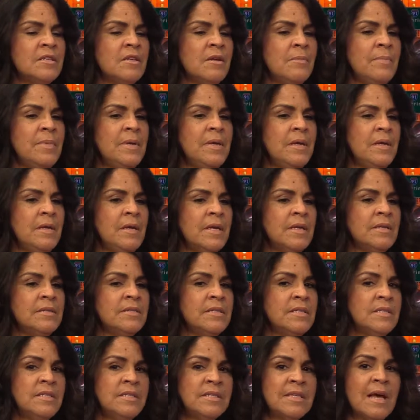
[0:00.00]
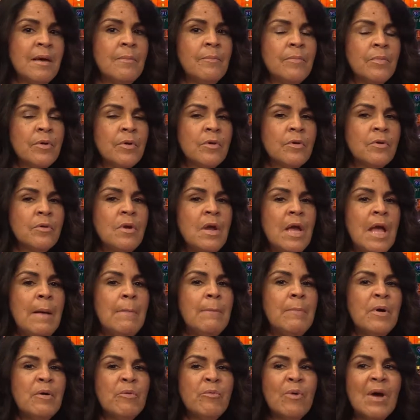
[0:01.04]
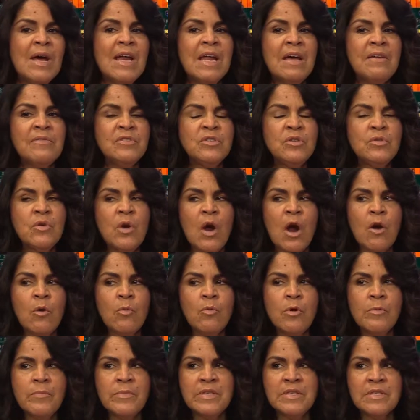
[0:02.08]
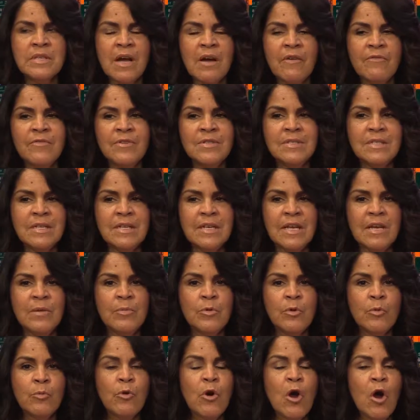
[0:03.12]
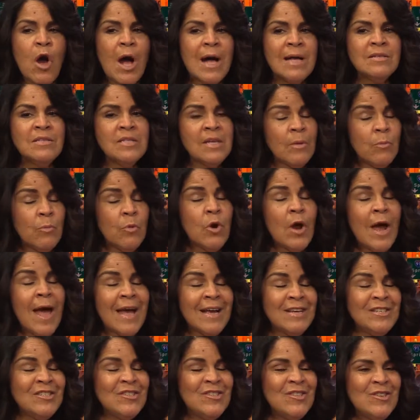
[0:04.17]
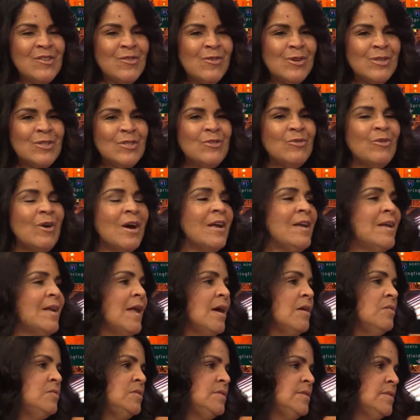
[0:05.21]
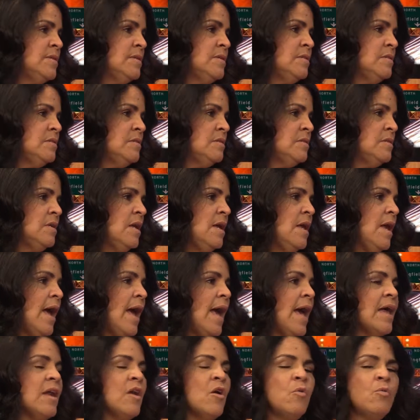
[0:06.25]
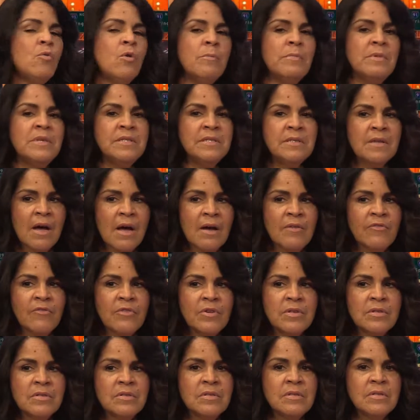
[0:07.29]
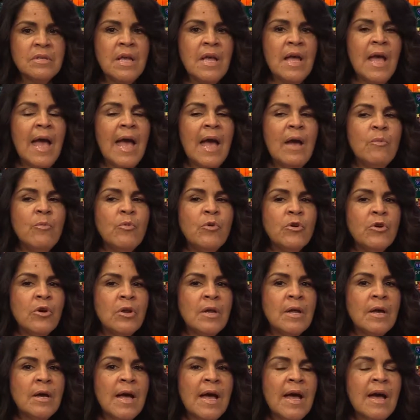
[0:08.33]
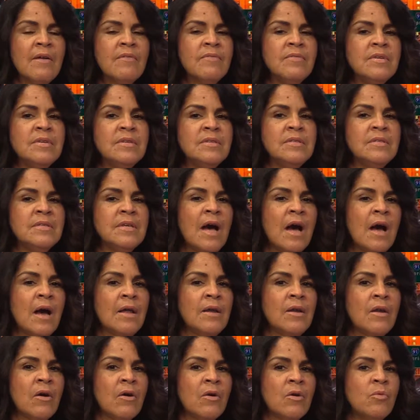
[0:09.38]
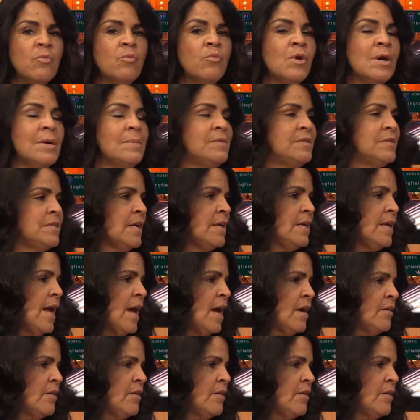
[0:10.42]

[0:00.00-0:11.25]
gonna be in December, but right after the, our women's conference in April, we're we're actually going to announce this okay. at our women's conference, and we're gonna have this on our website